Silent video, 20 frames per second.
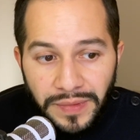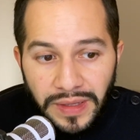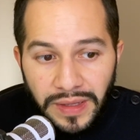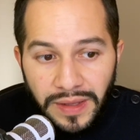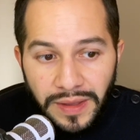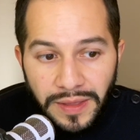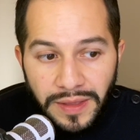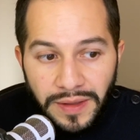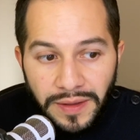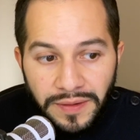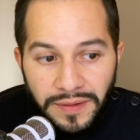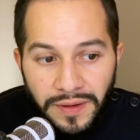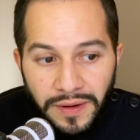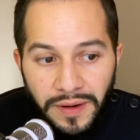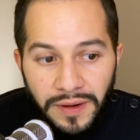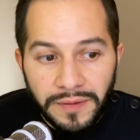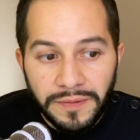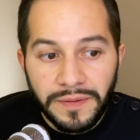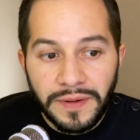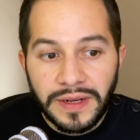These
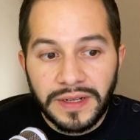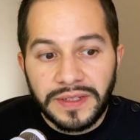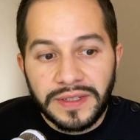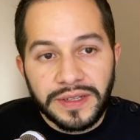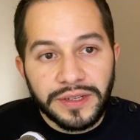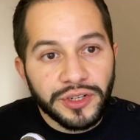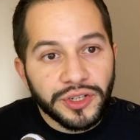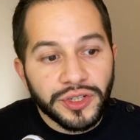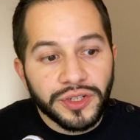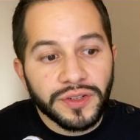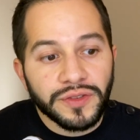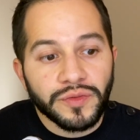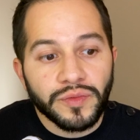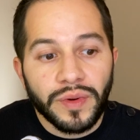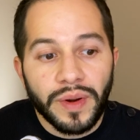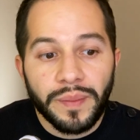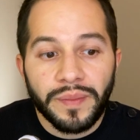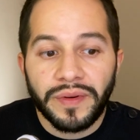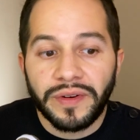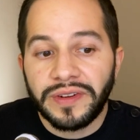are fictitious
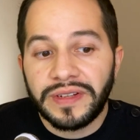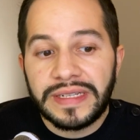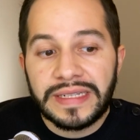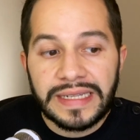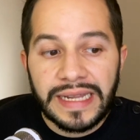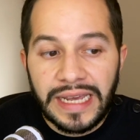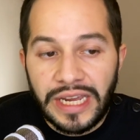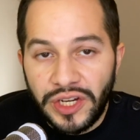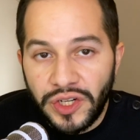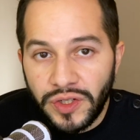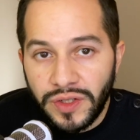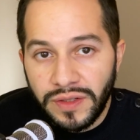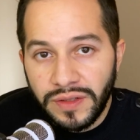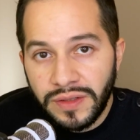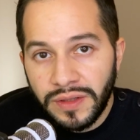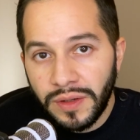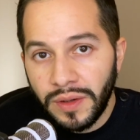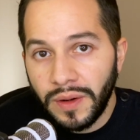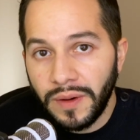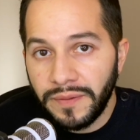
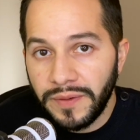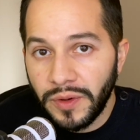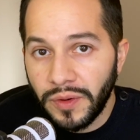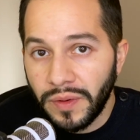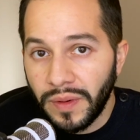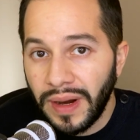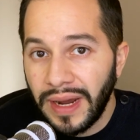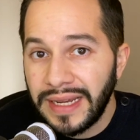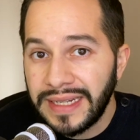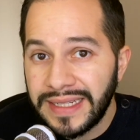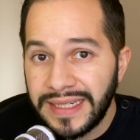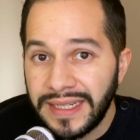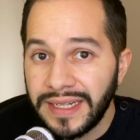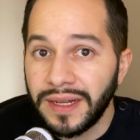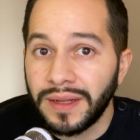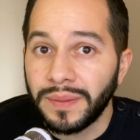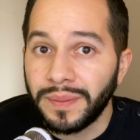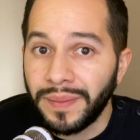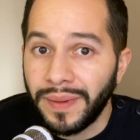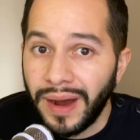representations of your
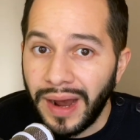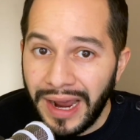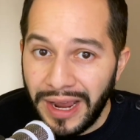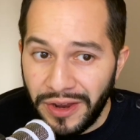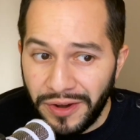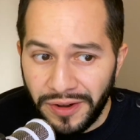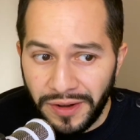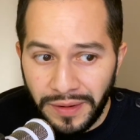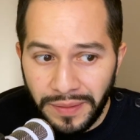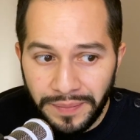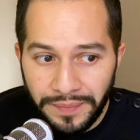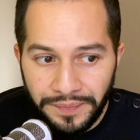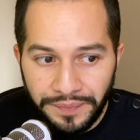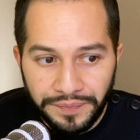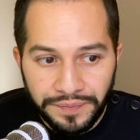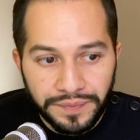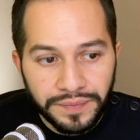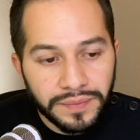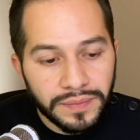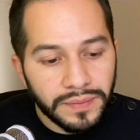ideal buyer.
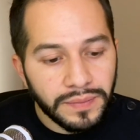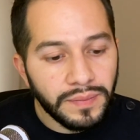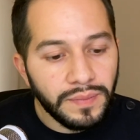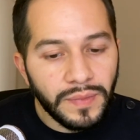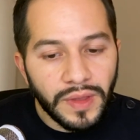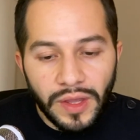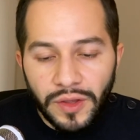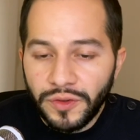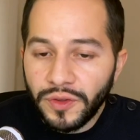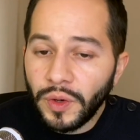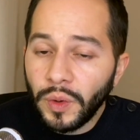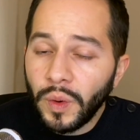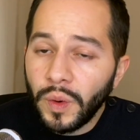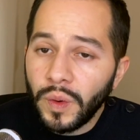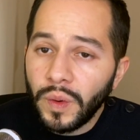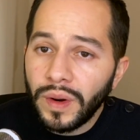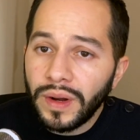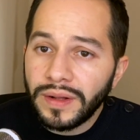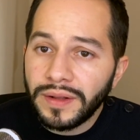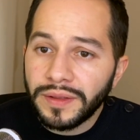
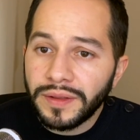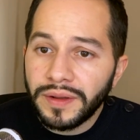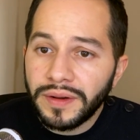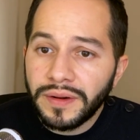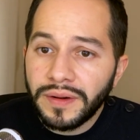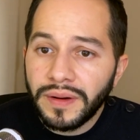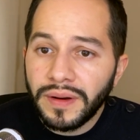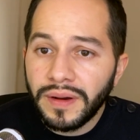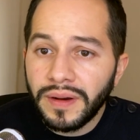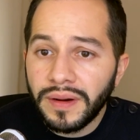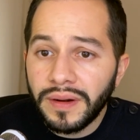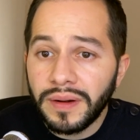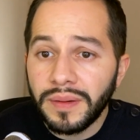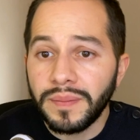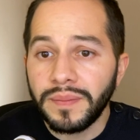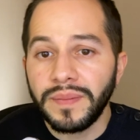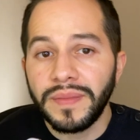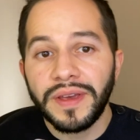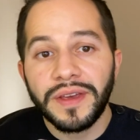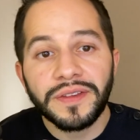So there are
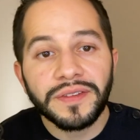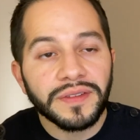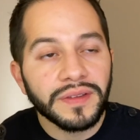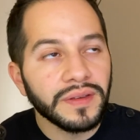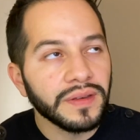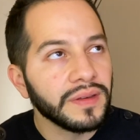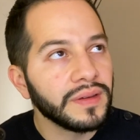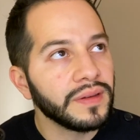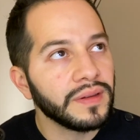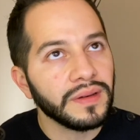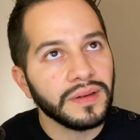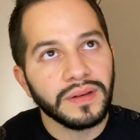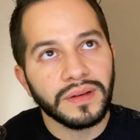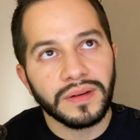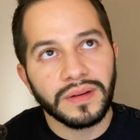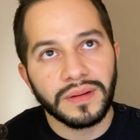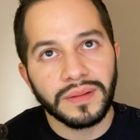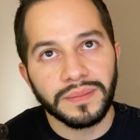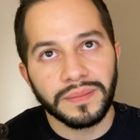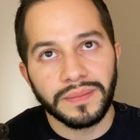
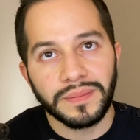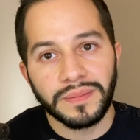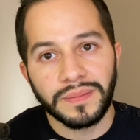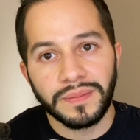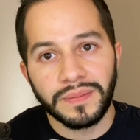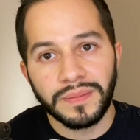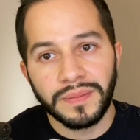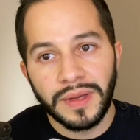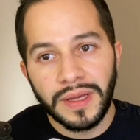um,